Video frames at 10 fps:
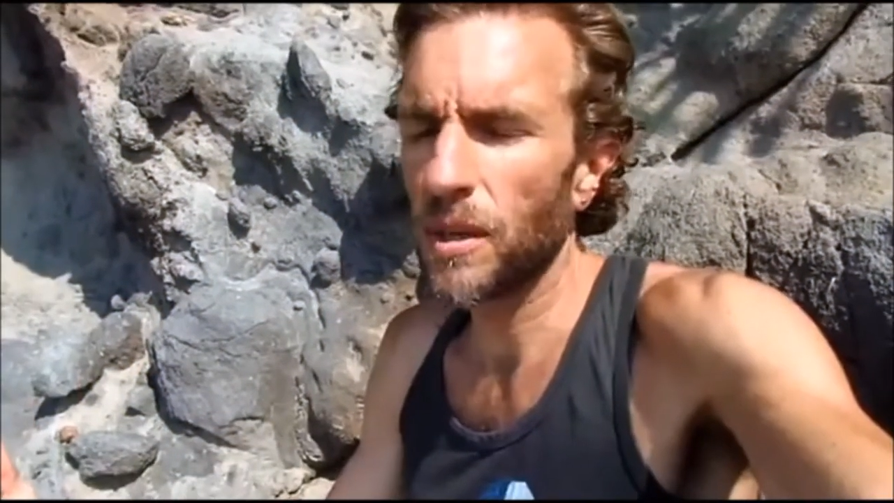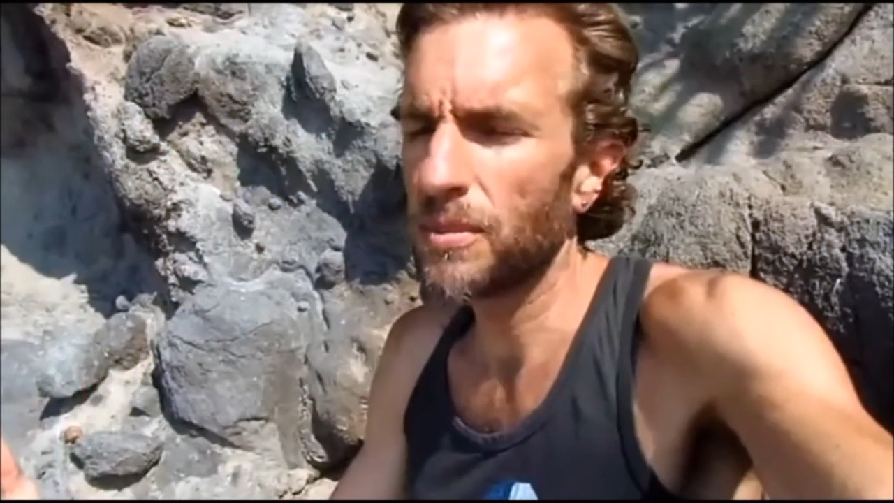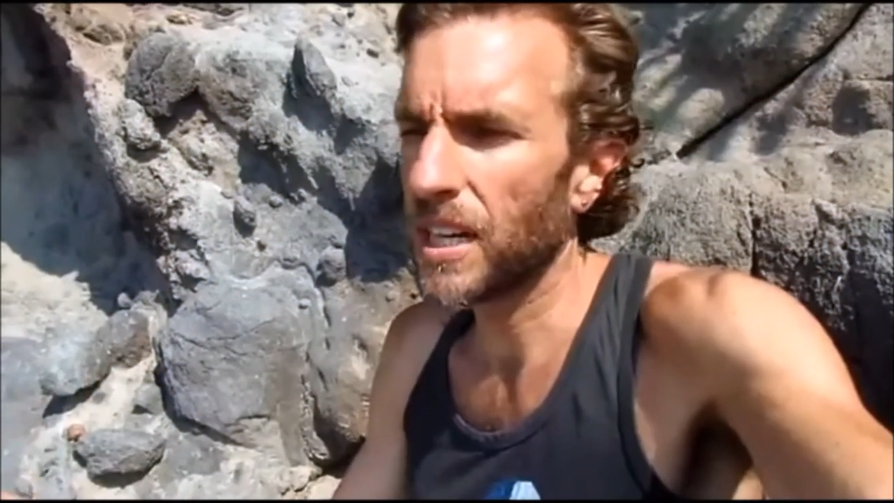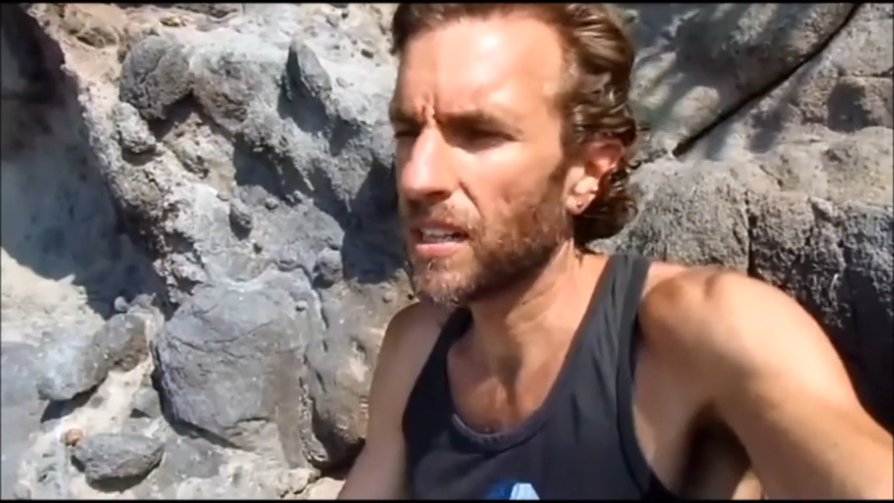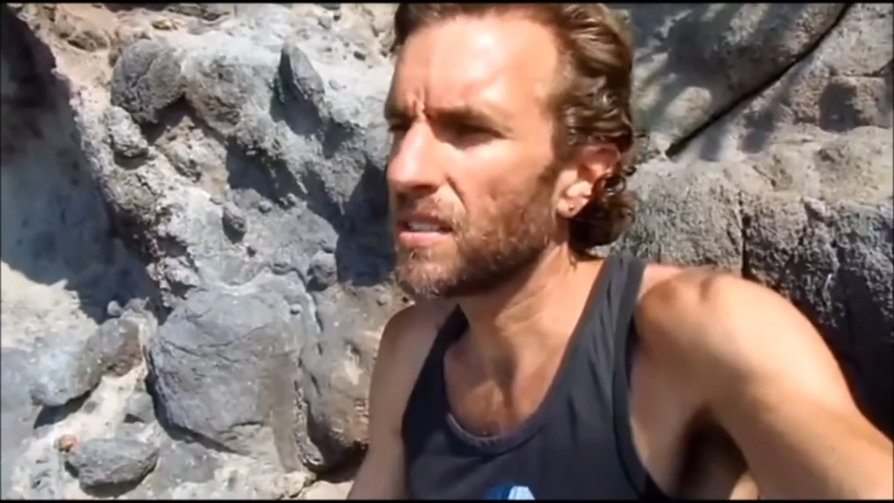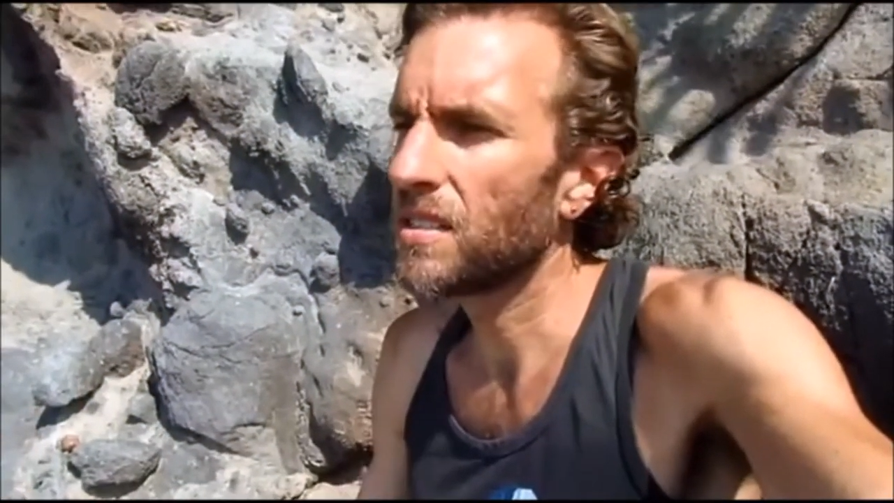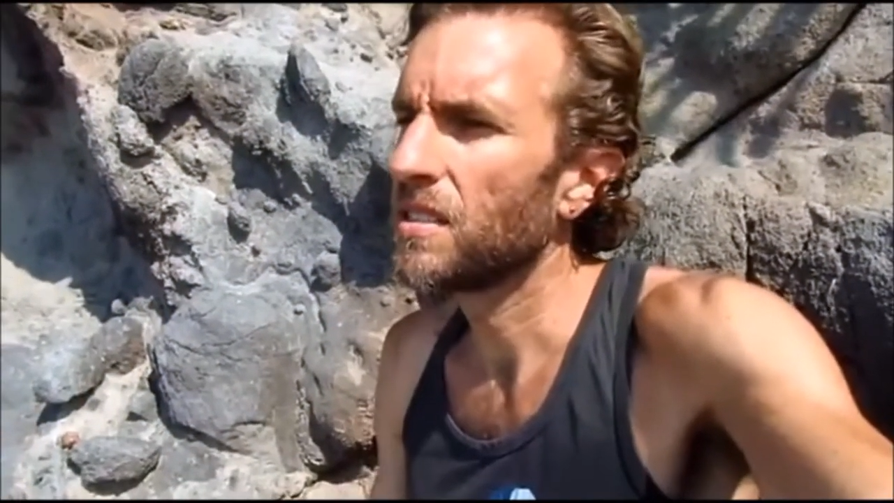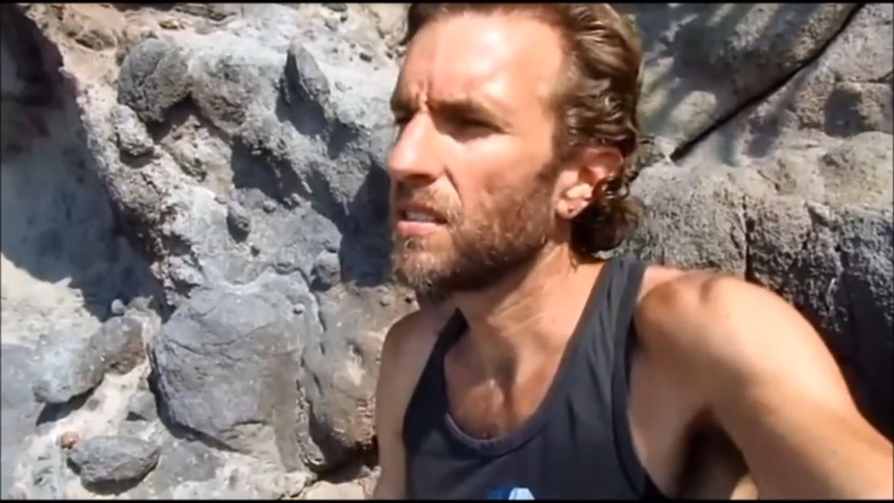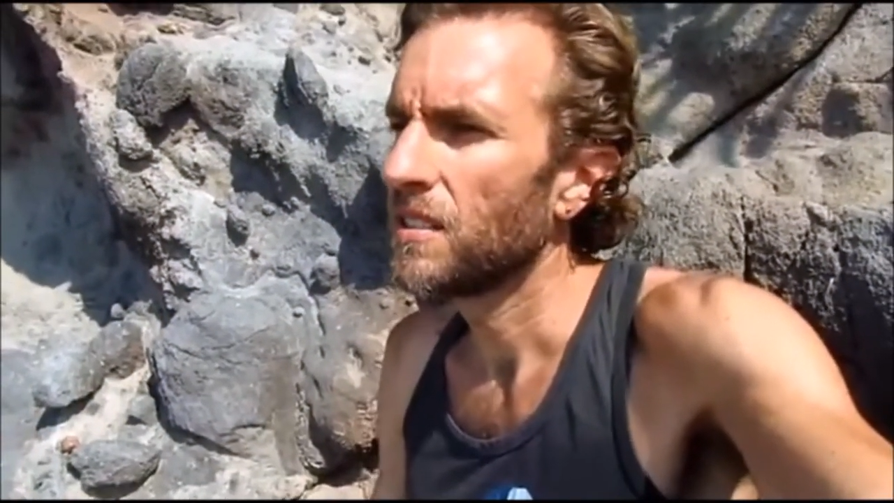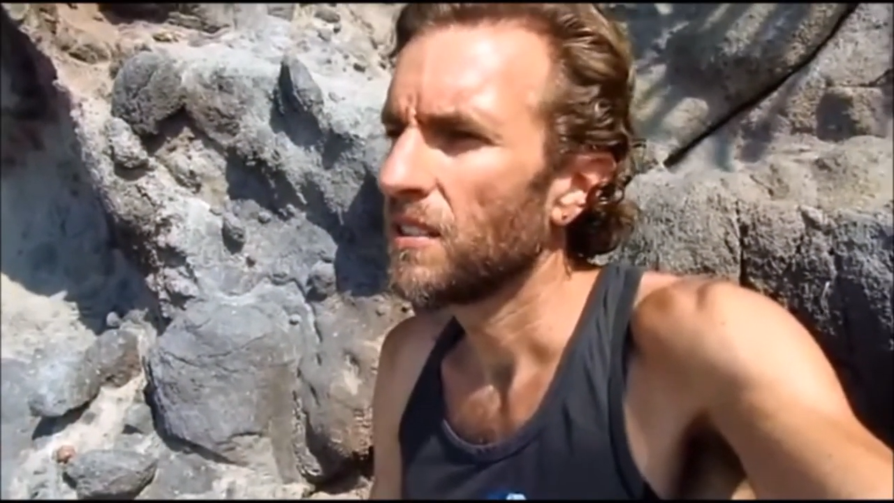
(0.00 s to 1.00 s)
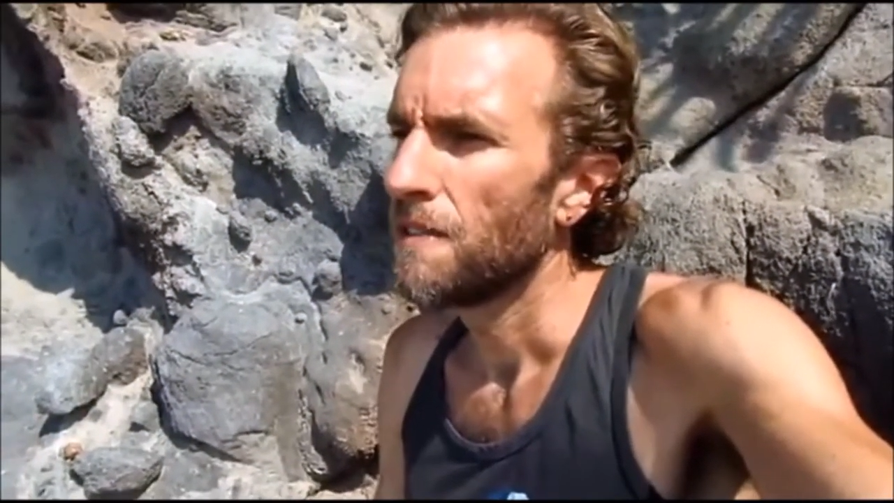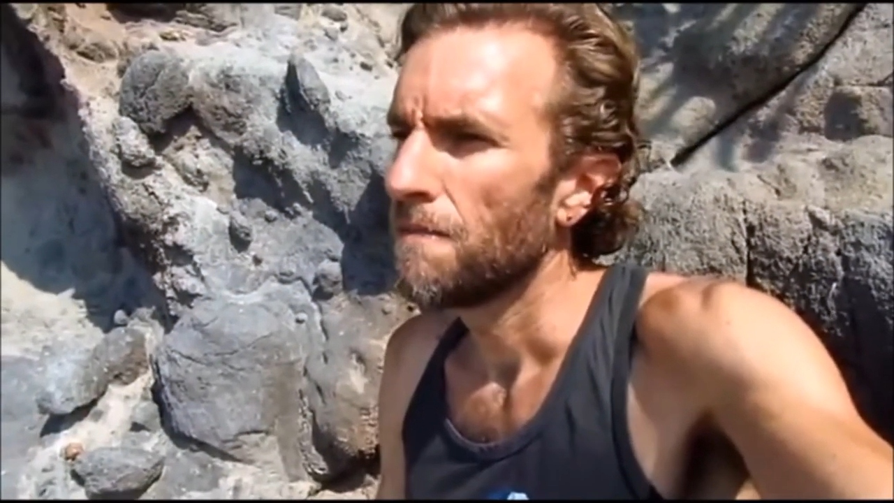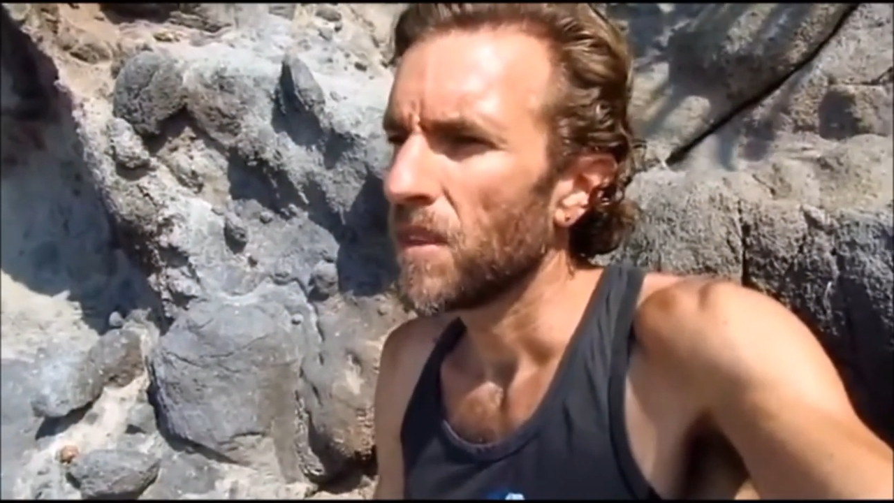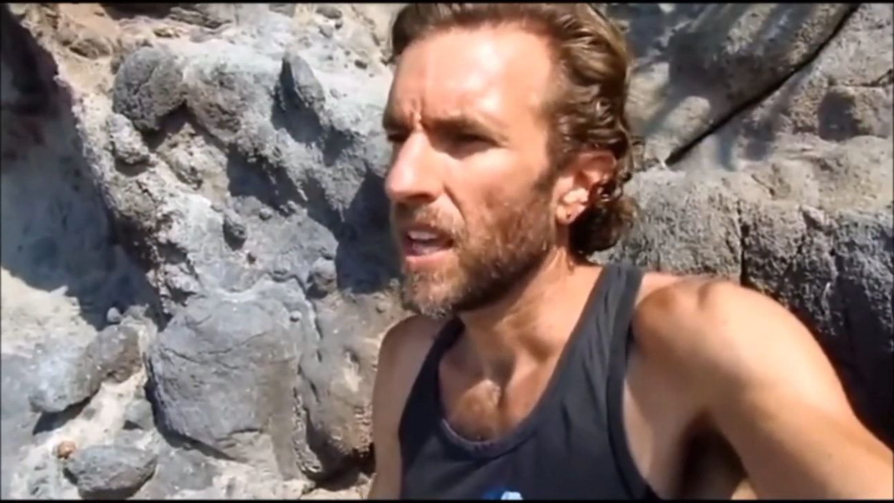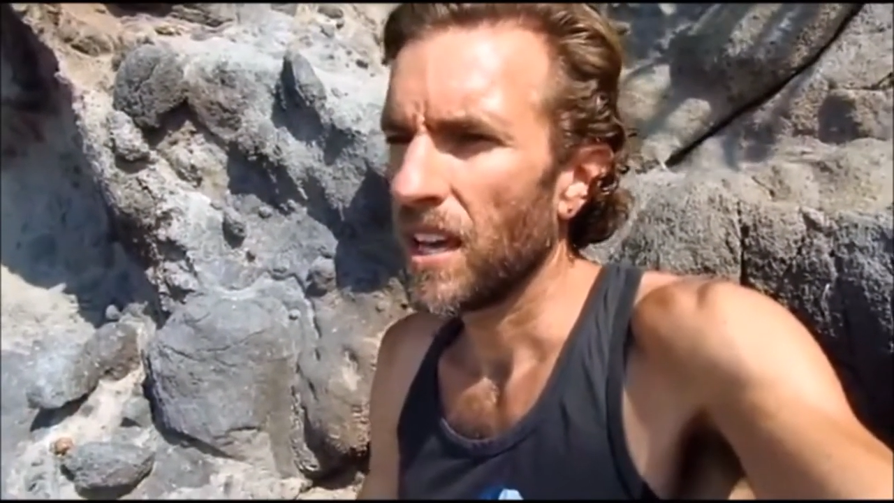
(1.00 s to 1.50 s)
the use of subjects
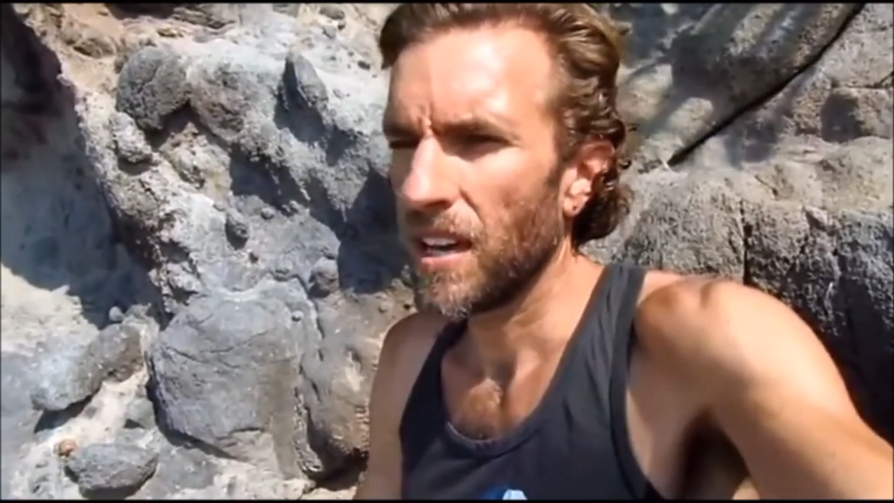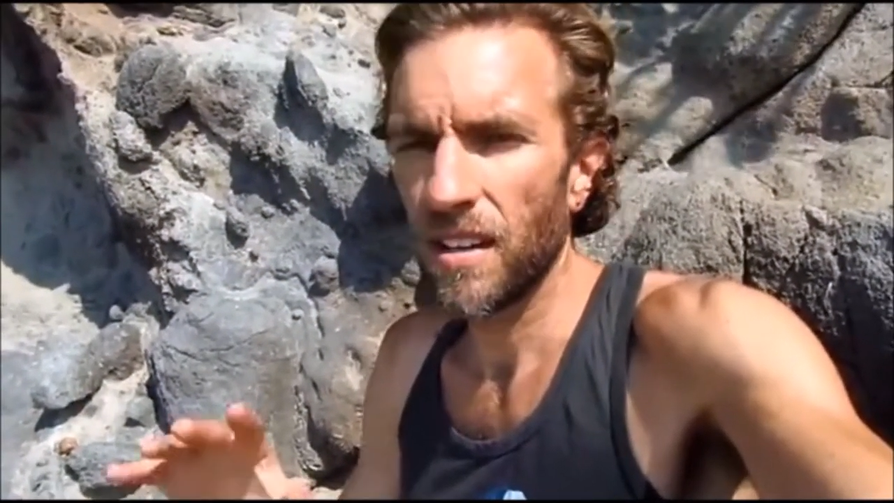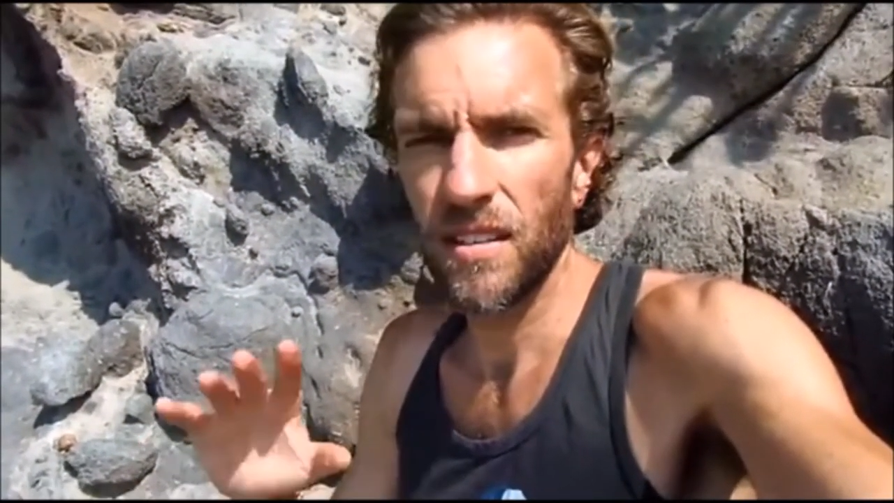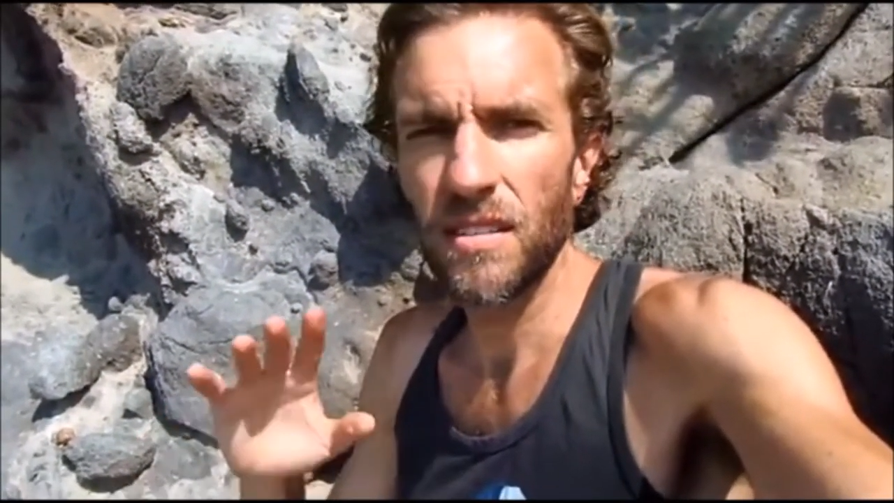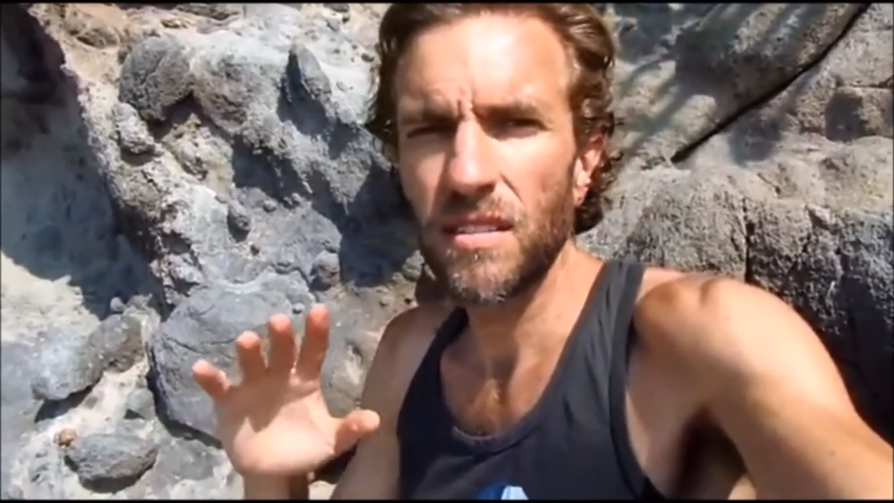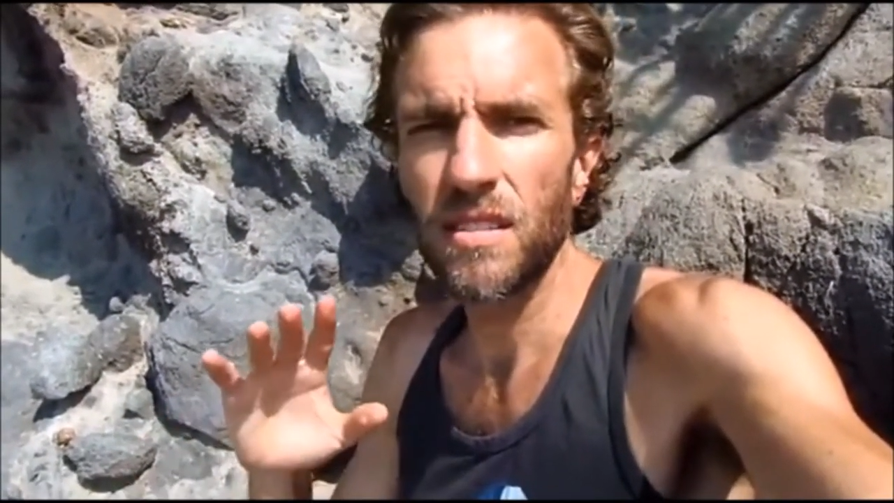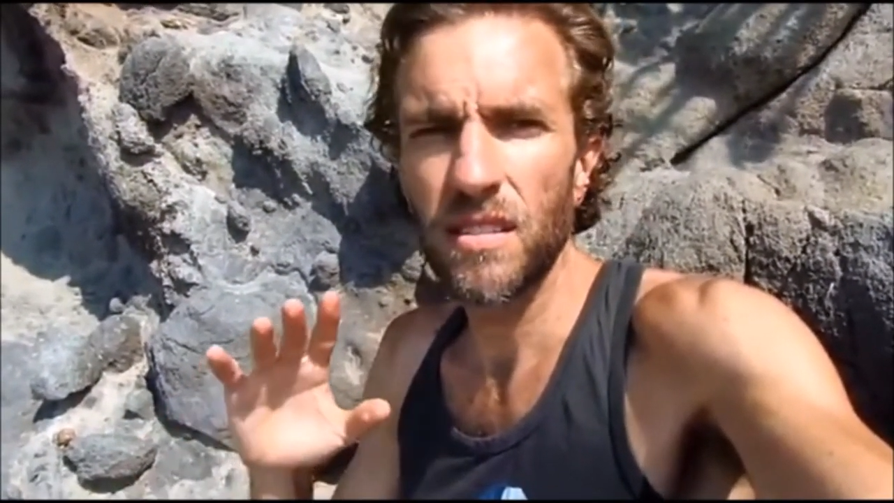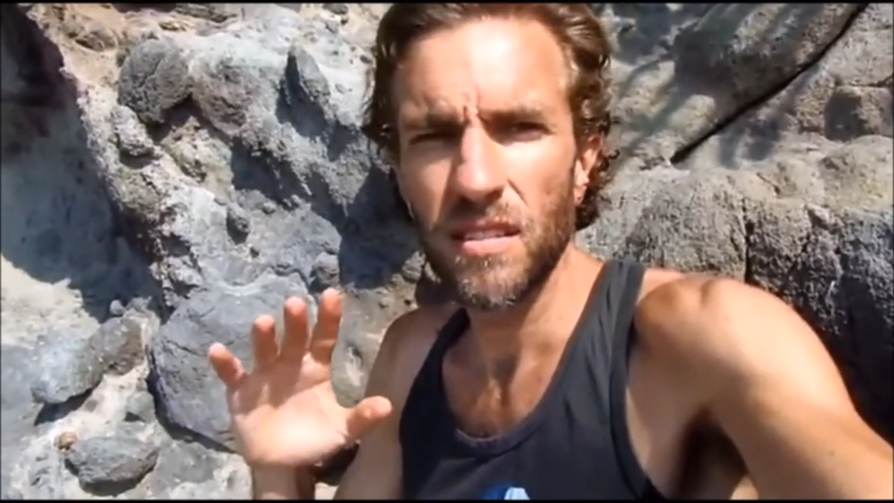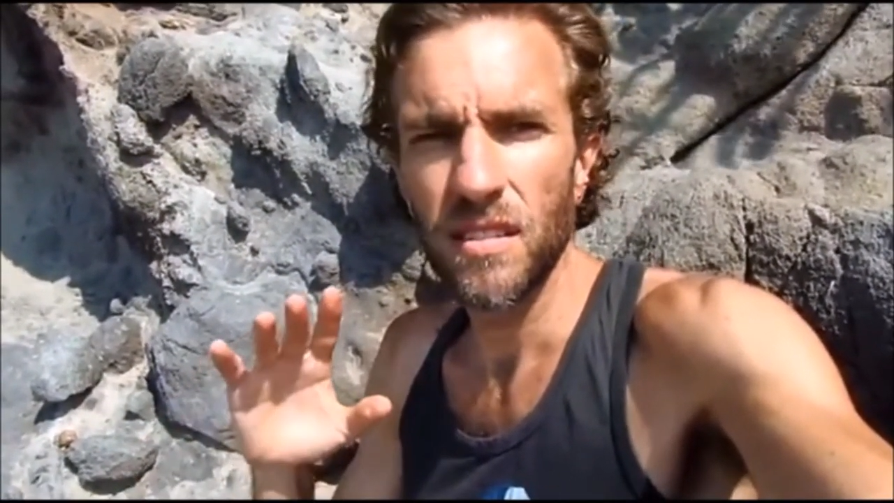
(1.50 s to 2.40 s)
and